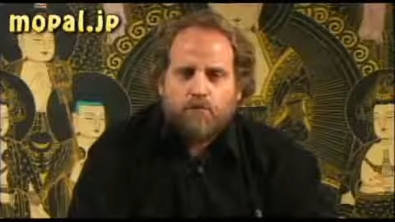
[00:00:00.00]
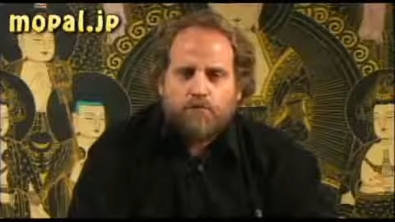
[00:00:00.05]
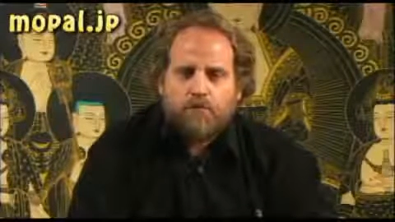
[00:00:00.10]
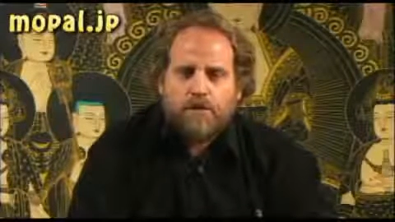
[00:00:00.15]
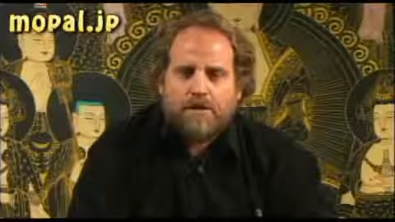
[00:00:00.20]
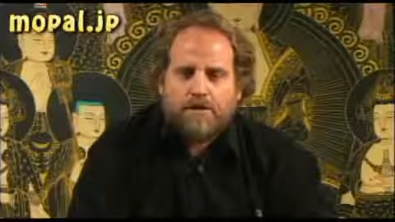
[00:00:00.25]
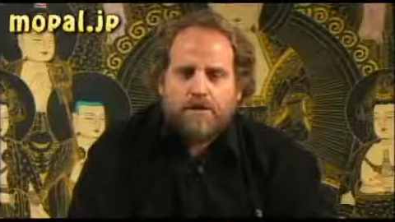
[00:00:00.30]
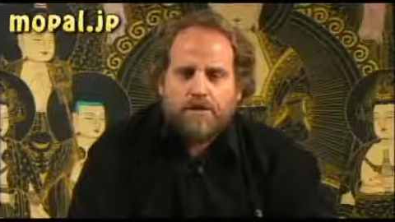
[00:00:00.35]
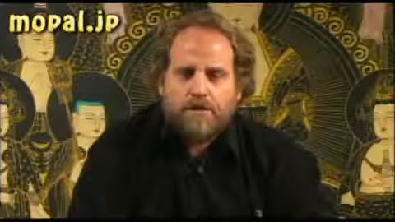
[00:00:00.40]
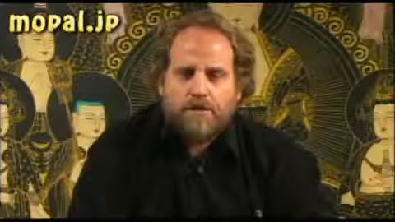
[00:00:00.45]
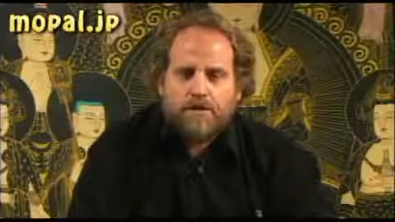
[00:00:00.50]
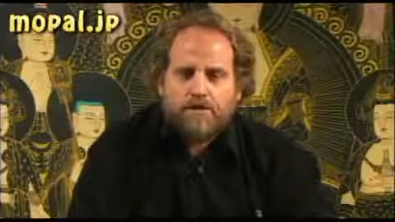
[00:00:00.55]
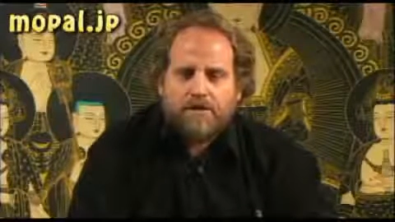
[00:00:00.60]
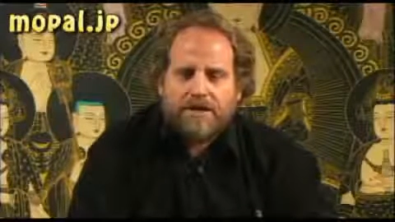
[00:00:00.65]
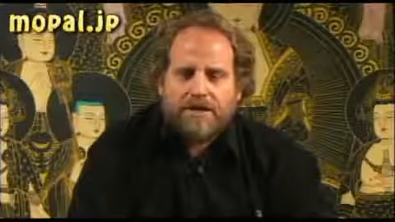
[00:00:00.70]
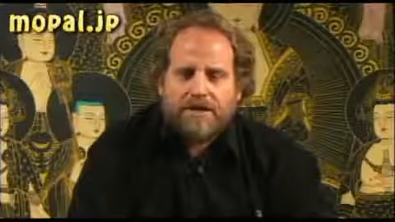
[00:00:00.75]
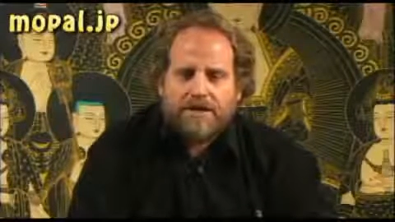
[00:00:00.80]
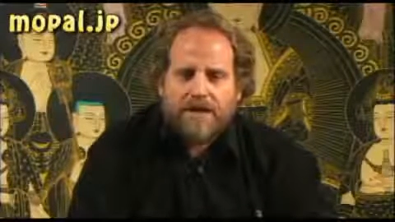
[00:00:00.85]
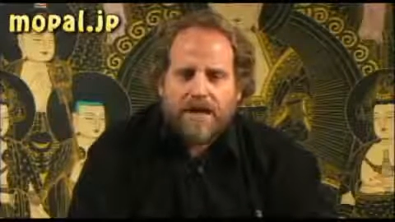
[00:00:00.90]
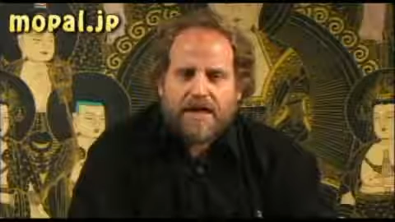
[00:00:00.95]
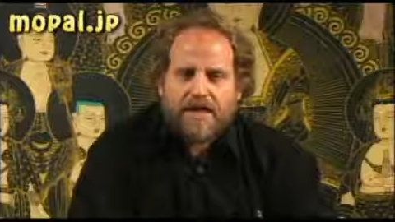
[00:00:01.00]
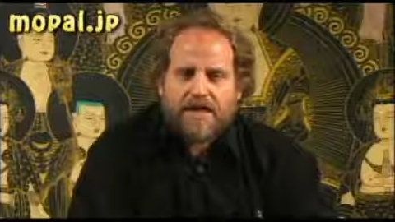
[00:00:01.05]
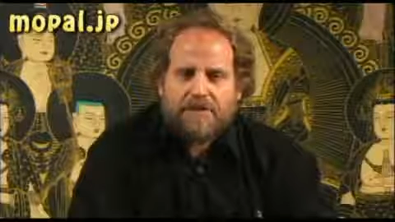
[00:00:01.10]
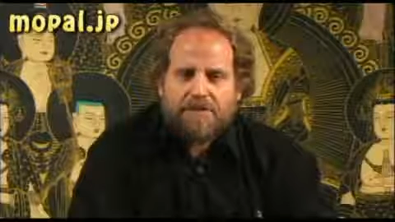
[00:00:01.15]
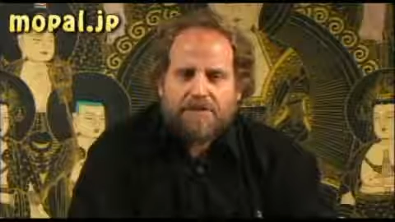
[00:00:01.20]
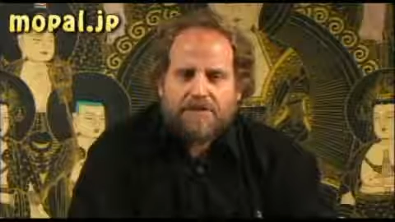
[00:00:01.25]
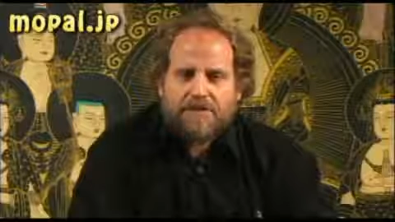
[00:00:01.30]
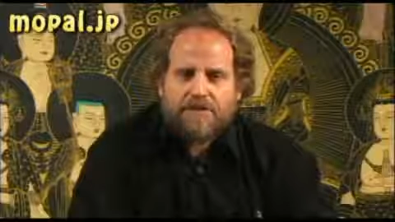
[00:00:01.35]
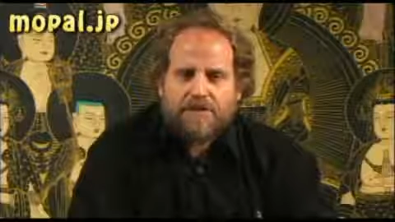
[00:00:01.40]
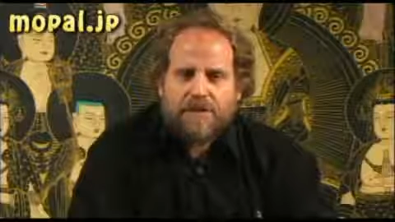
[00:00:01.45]
We know that
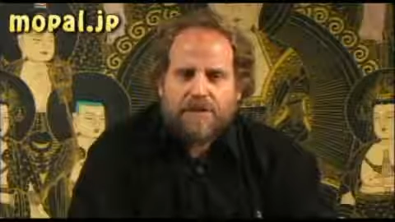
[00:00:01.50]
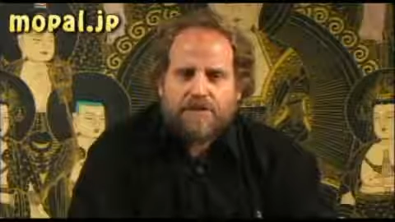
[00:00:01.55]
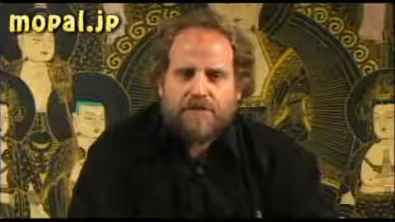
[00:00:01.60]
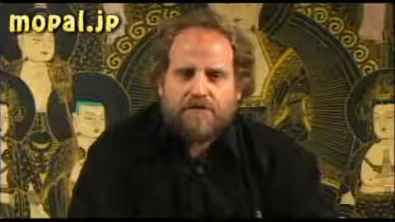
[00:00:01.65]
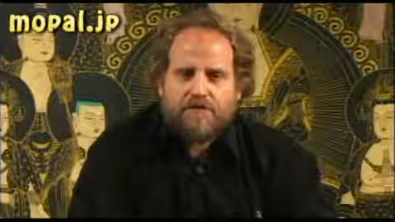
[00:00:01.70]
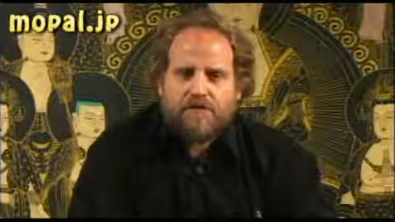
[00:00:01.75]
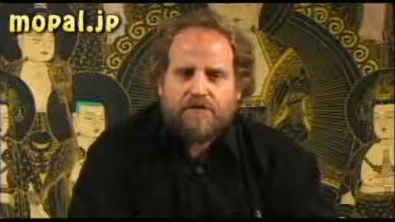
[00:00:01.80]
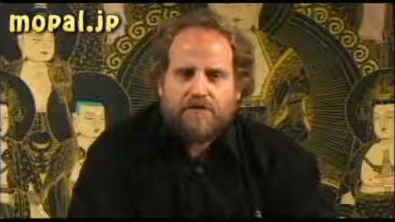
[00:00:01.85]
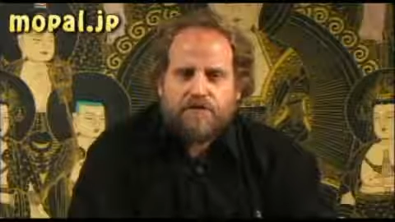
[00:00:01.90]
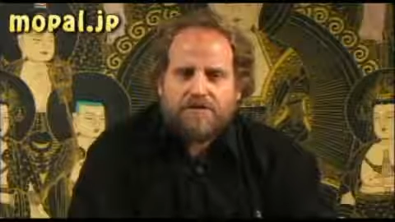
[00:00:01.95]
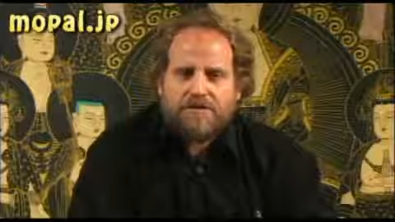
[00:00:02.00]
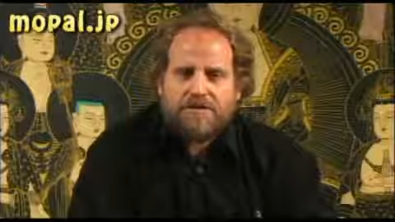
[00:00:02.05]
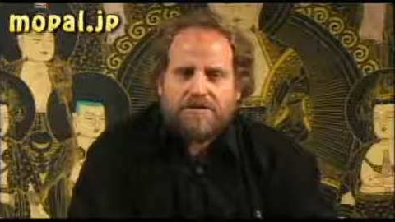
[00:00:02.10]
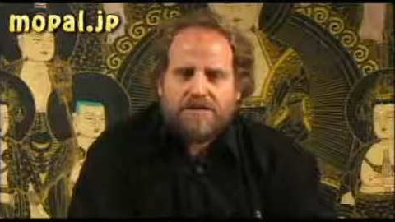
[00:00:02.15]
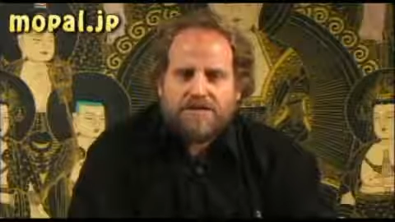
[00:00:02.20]
90% of human